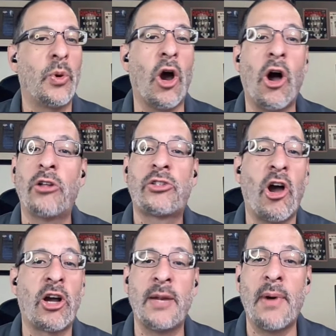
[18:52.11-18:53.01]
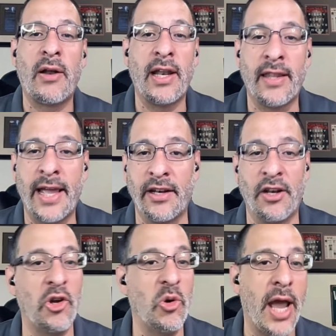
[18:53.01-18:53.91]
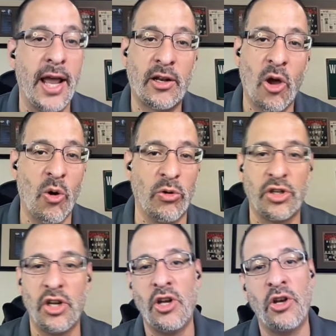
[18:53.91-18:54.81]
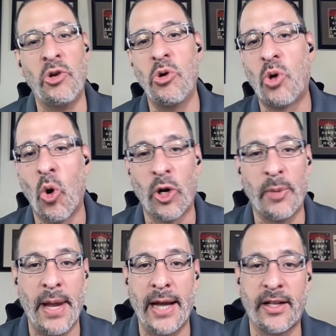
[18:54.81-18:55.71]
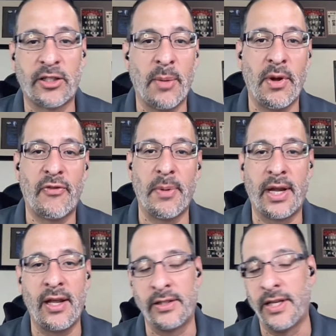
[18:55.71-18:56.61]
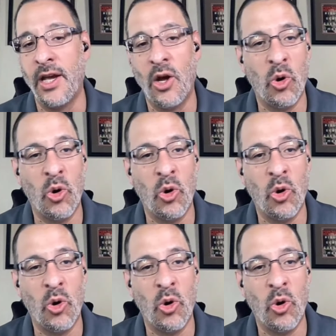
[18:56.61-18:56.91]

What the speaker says: We're all talking about Atlanta, new head coach, new quarterback that's coming off of Achilles.